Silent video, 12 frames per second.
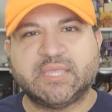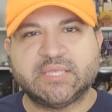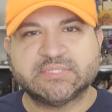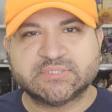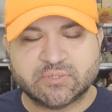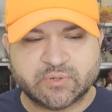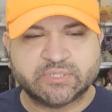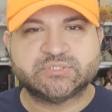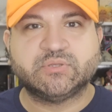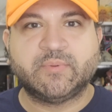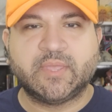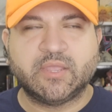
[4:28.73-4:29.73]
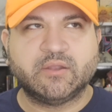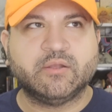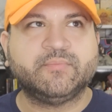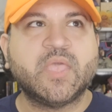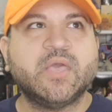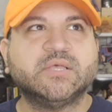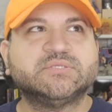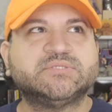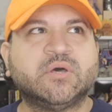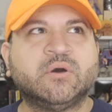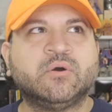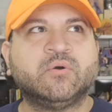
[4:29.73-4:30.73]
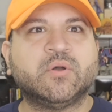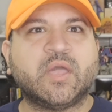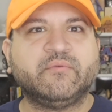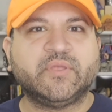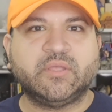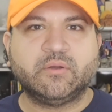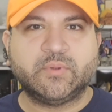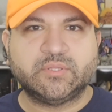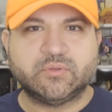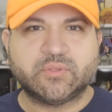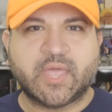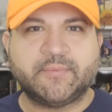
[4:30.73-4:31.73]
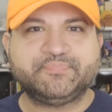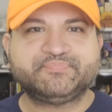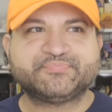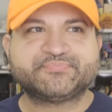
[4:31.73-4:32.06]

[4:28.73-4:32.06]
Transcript: He is snoring, so you may hear him. So every year we do that.